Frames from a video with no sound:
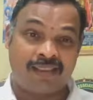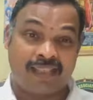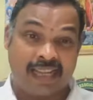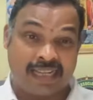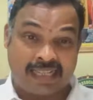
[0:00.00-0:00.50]

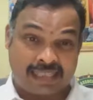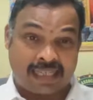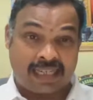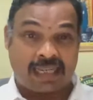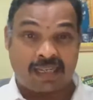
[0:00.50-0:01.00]

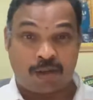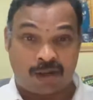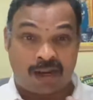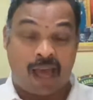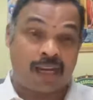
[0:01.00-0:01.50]
discussion or
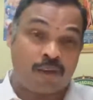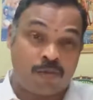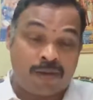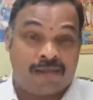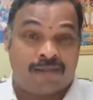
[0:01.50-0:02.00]
an
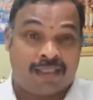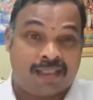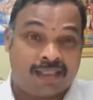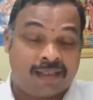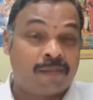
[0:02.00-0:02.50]
argument with
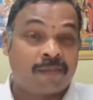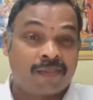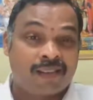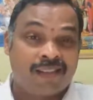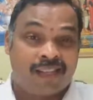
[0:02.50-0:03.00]

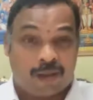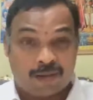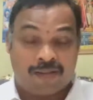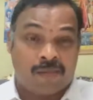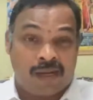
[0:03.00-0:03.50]
our
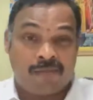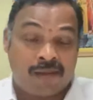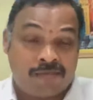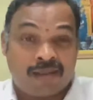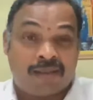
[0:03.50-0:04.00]
family
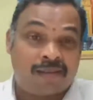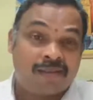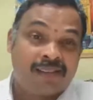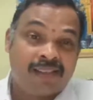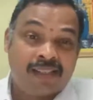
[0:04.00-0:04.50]
member,
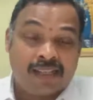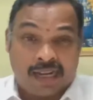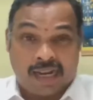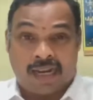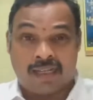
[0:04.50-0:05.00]

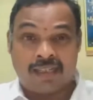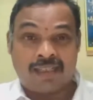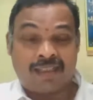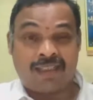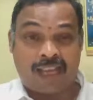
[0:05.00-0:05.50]
and
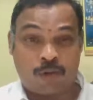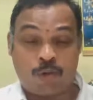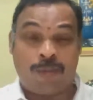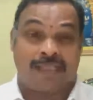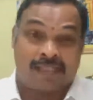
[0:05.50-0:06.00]
there would
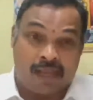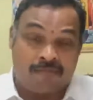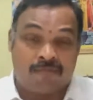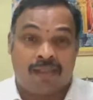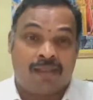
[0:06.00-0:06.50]
be
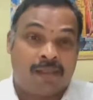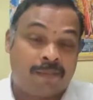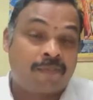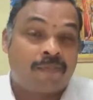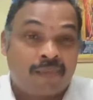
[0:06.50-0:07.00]
some
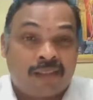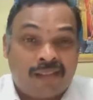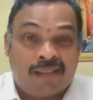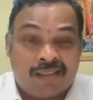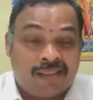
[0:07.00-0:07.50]

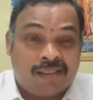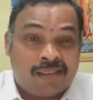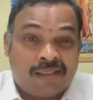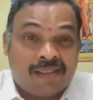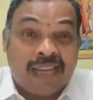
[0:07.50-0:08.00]

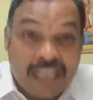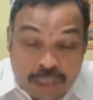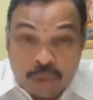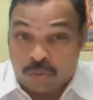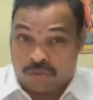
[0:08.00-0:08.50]

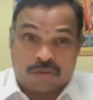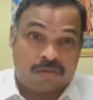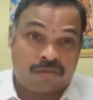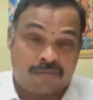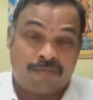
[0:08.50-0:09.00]

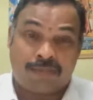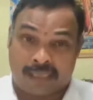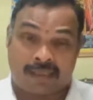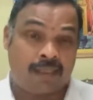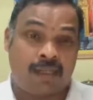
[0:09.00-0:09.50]
issues,
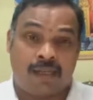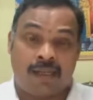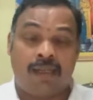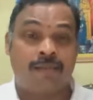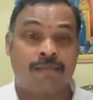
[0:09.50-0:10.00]

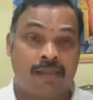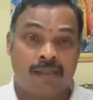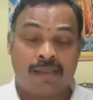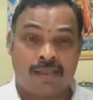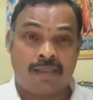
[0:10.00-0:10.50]
personal
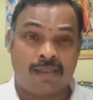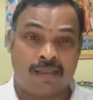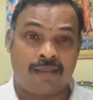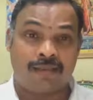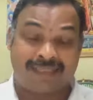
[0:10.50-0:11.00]

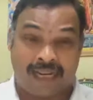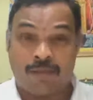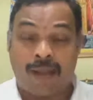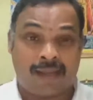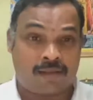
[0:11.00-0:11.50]

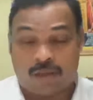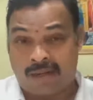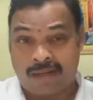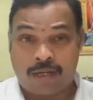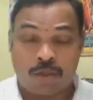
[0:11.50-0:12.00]
setbacks or
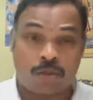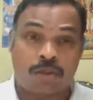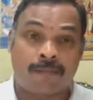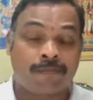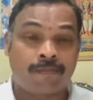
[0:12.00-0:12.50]
issues.
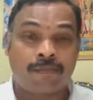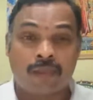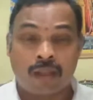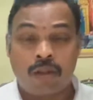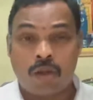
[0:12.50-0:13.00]

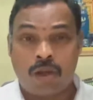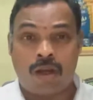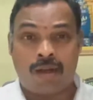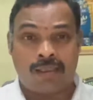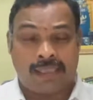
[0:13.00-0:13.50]

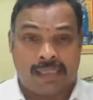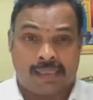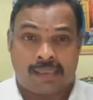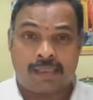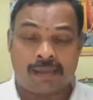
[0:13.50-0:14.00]
All
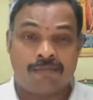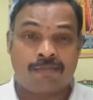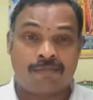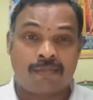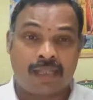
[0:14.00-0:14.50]
these
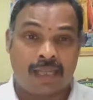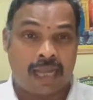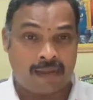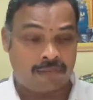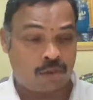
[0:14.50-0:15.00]

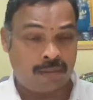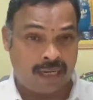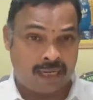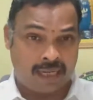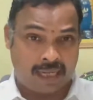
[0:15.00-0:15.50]
have to
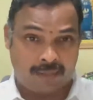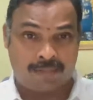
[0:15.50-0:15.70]
be kept